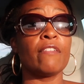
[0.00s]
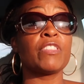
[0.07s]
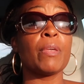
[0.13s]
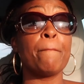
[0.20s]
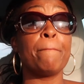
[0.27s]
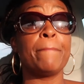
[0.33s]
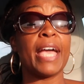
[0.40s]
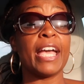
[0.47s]
of
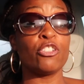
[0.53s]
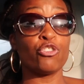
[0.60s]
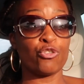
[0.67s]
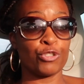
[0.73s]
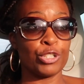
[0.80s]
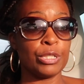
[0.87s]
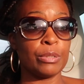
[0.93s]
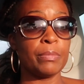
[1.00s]
the
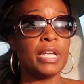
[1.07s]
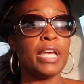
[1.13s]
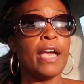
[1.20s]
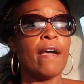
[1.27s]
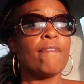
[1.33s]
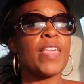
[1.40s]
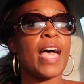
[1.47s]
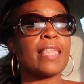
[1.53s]
bedroom
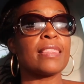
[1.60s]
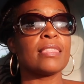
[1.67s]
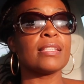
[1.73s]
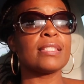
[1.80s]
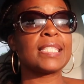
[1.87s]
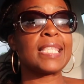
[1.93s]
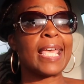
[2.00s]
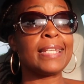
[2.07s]
that
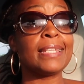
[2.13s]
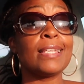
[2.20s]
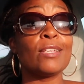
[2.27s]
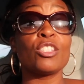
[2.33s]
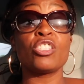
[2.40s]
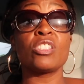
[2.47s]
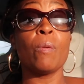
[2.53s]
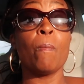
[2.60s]
the
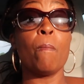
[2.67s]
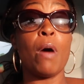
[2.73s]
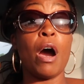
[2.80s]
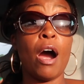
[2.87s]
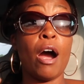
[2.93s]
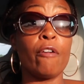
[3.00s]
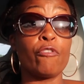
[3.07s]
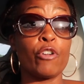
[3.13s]
tenant
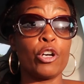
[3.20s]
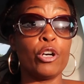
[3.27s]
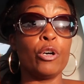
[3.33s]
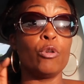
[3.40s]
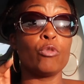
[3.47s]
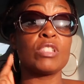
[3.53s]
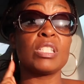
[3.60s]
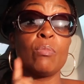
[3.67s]

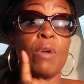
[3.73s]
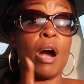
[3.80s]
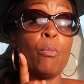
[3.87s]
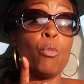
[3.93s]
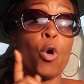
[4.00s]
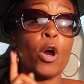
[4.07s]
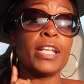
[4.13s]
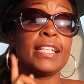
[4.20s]
tomorrow, tomorrow
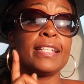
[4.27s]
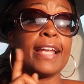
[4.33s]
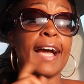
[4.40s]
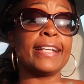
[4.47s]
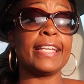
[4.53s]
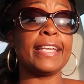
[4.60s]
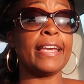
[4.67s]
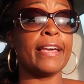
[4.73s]
morning,
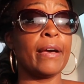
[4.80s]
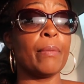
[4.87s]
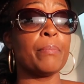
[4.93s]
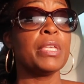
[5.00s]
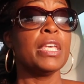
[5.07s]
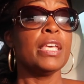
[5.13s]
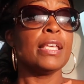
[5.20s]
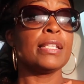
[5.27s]
nine A
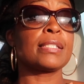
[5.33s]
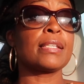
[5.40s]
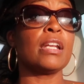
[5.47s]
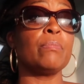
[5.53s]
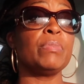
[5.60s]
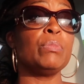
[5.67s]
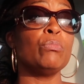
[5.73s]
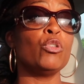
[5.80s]
M is
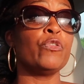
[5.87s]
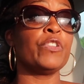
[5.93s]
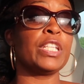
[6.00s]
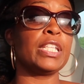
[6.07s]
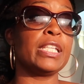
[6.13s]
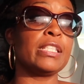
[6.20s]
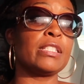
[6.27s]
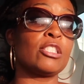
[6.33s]
gonna be
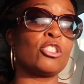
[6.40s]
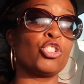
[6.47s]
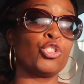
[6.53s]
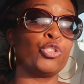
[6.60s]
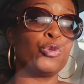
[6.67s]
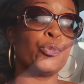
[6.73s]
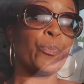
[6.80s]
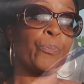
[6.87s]
moving into.